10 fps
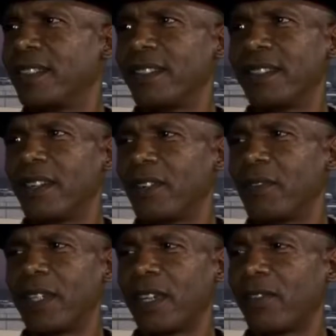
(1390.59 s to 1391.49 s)
You know,
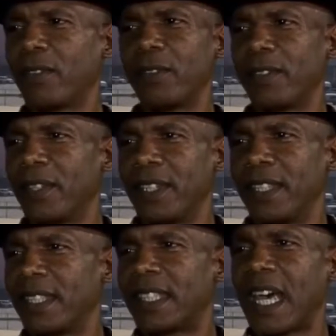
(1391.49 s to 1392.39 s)
whatever you
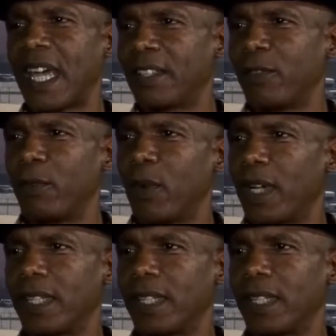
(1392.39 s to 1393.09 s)
design you want.